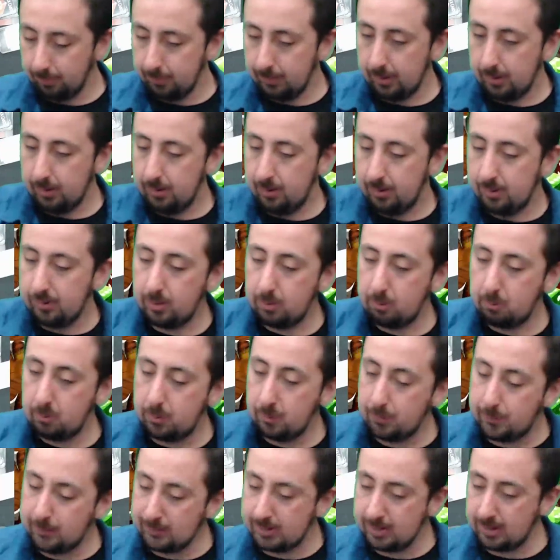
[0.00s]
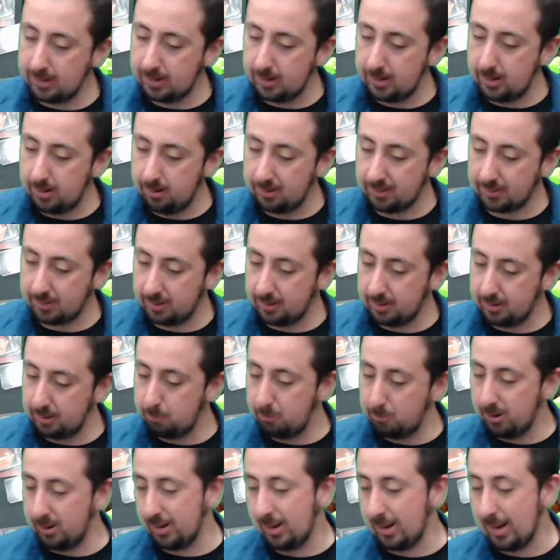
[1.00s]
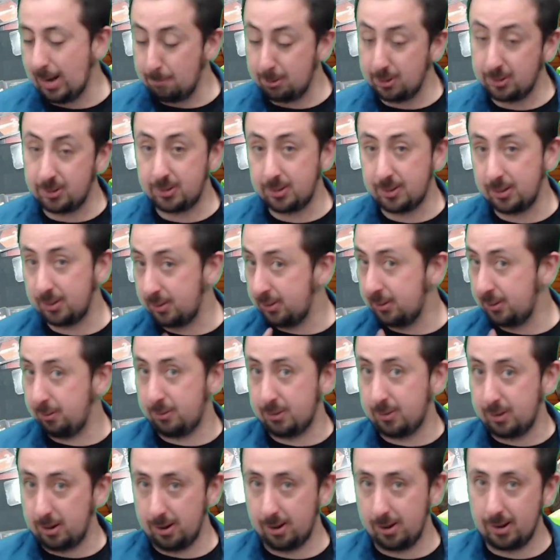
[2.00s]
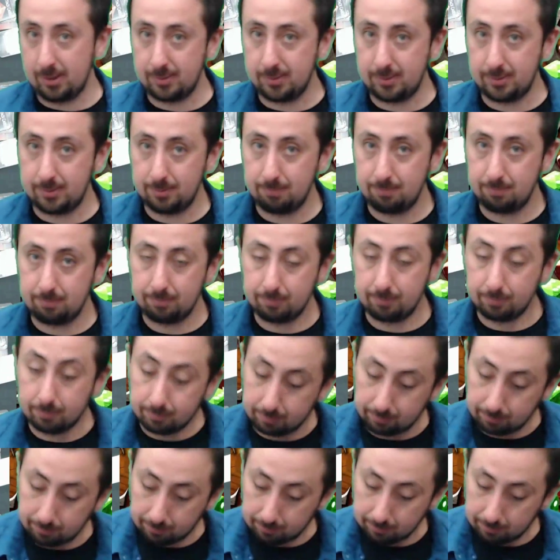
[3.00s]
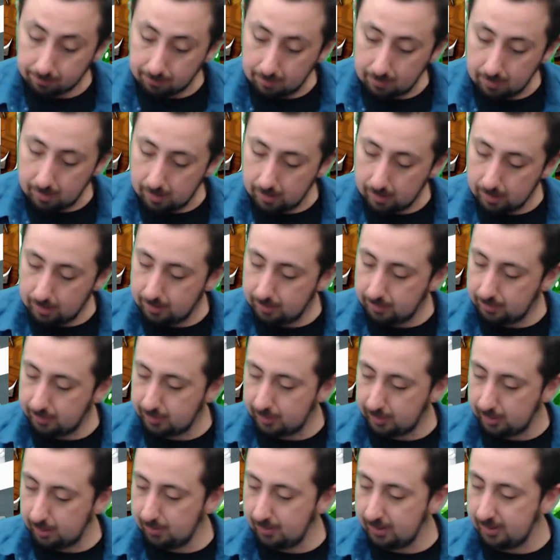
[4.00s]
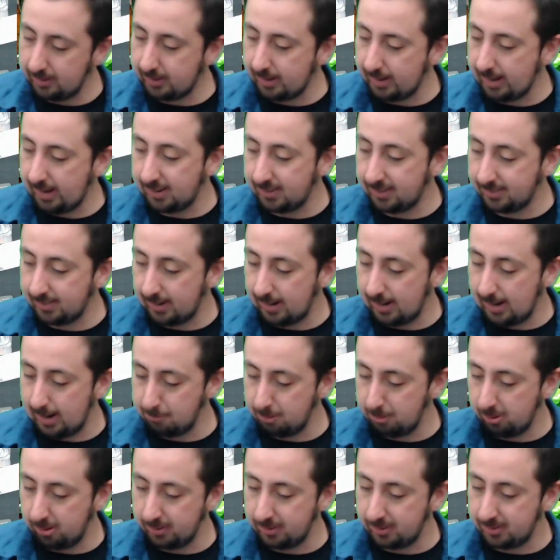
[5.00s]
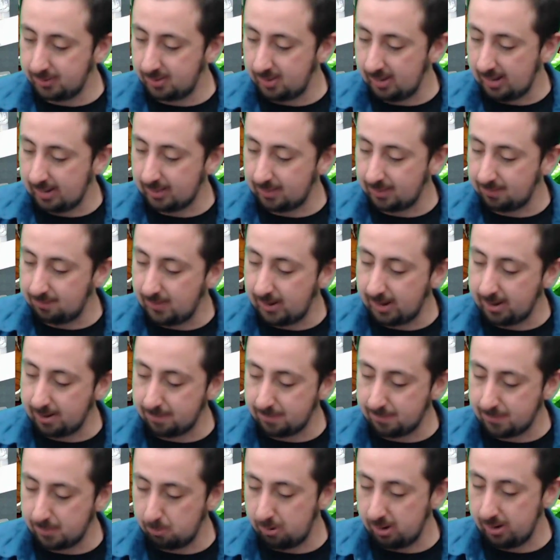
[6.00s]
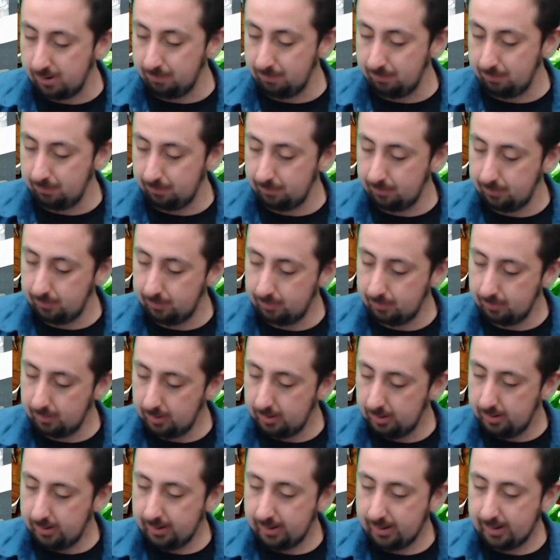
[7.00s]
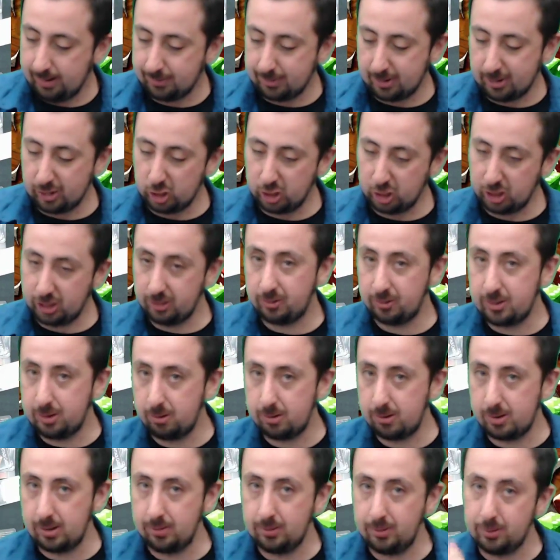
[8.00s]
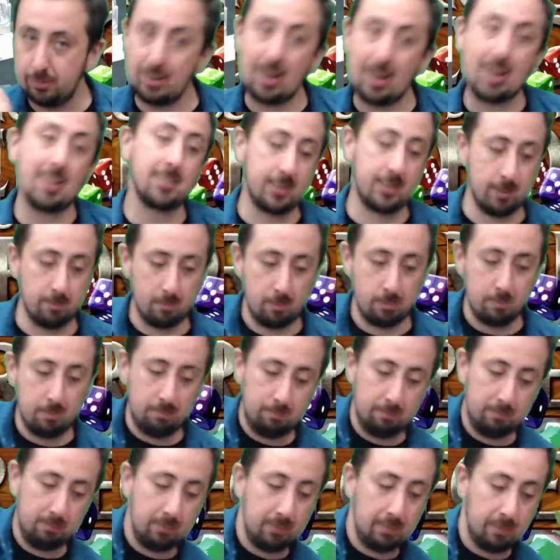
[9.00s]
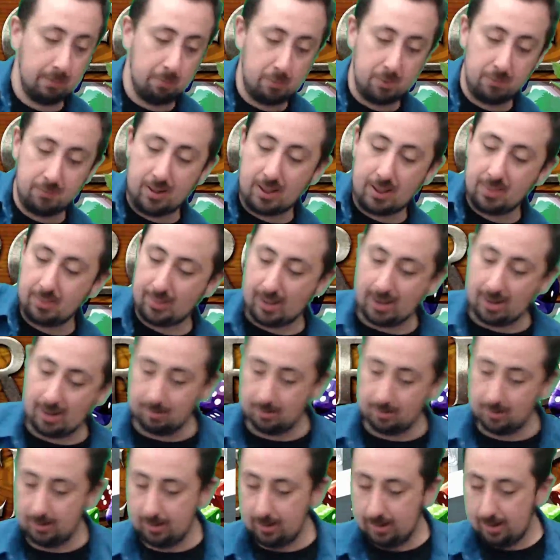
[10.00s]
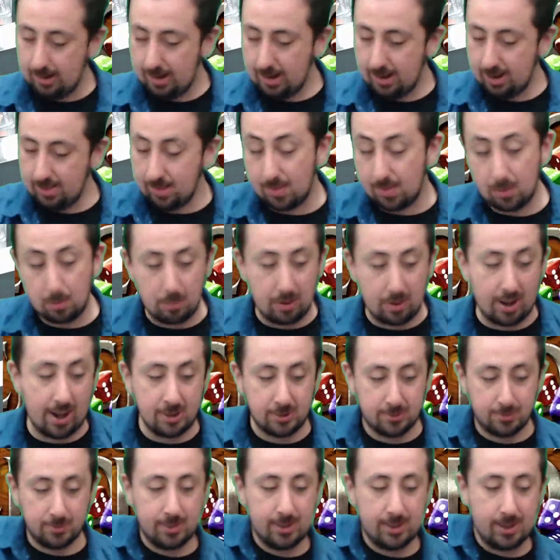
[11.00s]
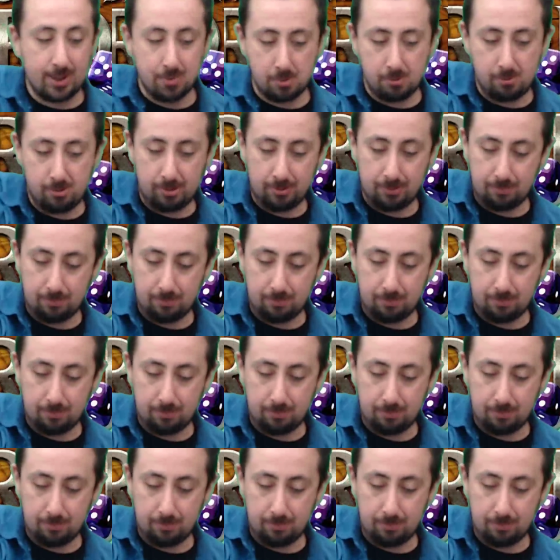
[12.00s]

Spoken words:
So the wolf is going to go. It's going to do 1 damage to 2 targets. So in this case, I'm going to select the fighter for 1. He's got a shield token, so that's going to prevent that. And then the mage for the other one.